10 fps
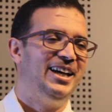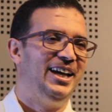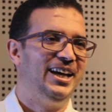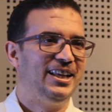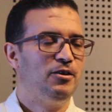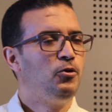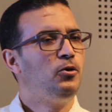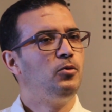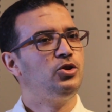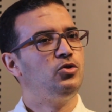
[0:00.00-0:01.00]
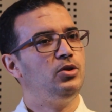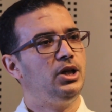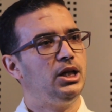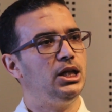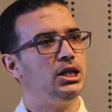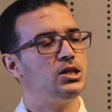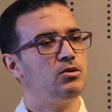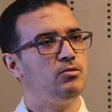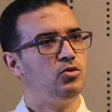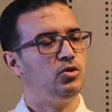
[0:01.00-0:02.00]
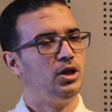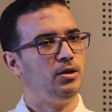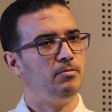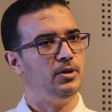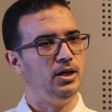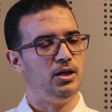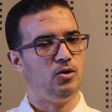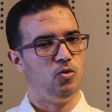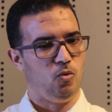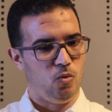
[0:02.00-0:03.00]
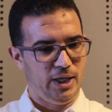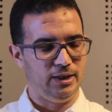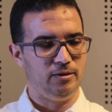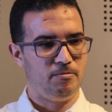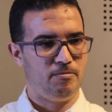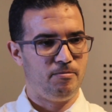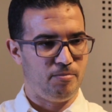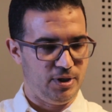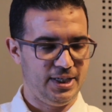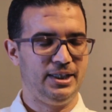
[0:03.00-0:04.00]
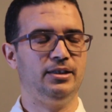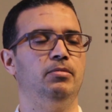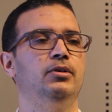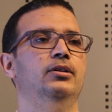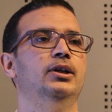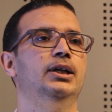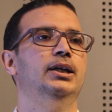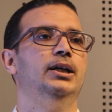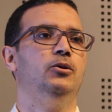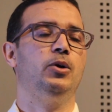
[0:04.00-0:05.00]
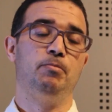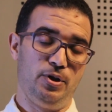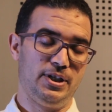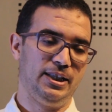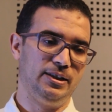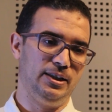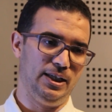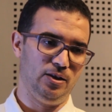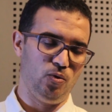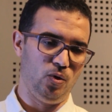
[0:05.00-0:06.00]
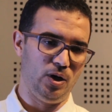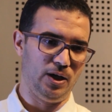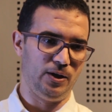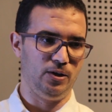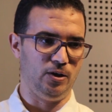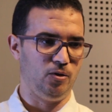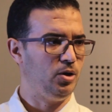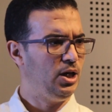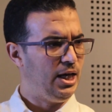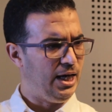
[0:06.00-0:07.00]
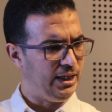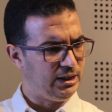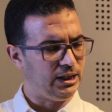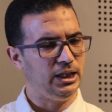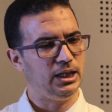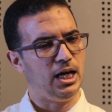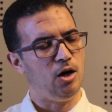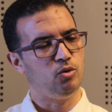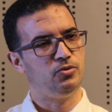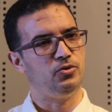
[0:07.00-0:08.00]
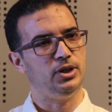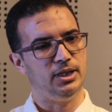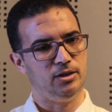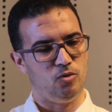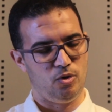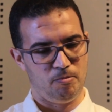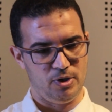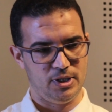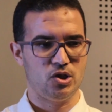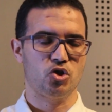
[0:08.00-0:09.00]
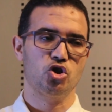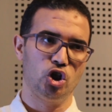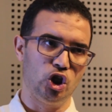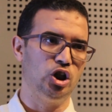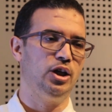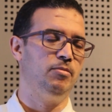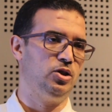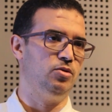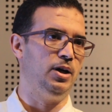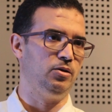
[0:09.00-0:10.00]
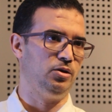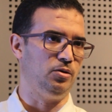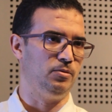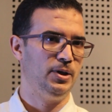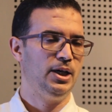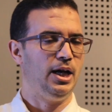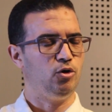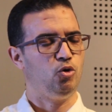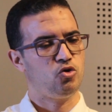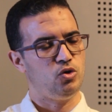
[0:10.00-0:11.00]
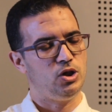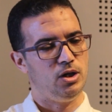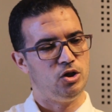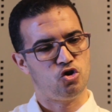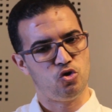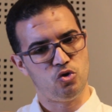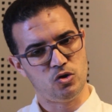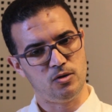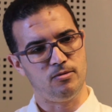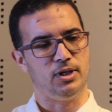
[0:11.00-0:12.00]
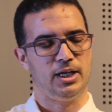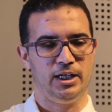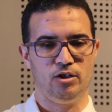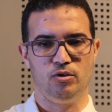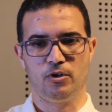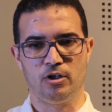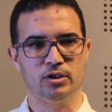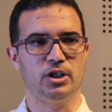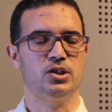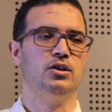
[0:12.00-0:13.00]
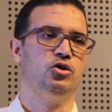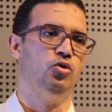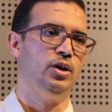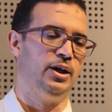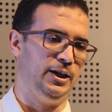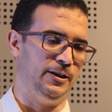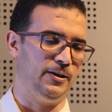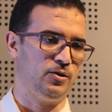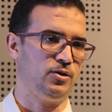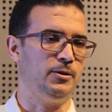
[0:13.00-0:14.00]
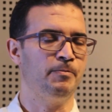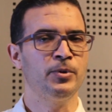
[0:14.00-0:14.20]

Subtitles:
And all what you need is to keep well presented and and clean outfit that represents good image about you. And also it suits the kind of context that you are in actually.